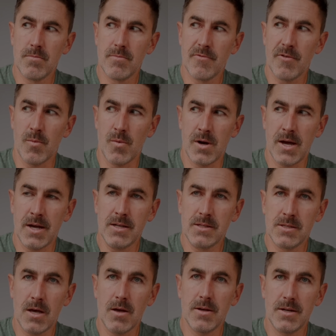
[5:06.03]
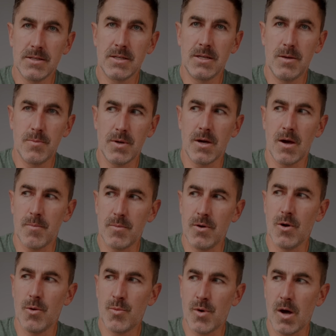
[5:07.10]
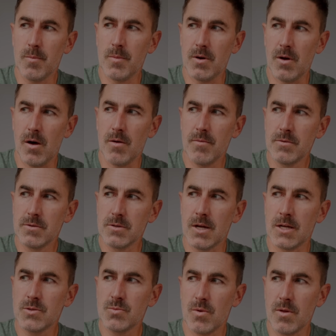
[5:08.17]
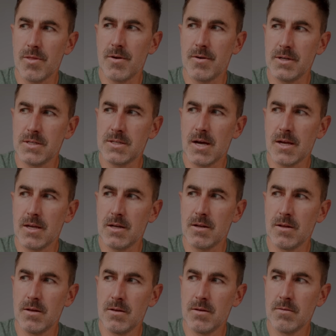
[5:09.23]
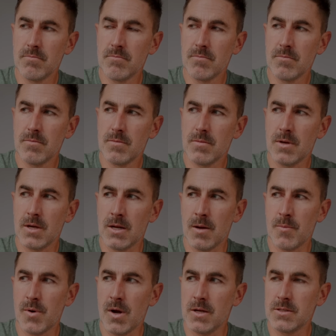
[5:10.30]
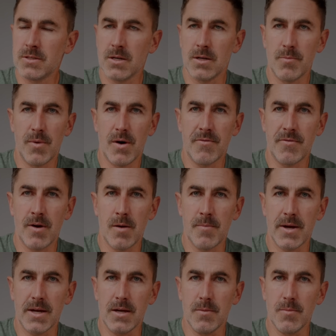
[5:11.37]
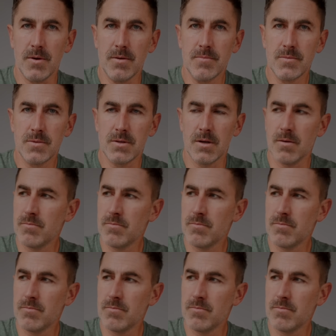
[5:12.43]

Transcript: From what I can tell, it is keeping up no problem at all. So that's 1/32, and I'm probably just gonna buffer out my camera, so.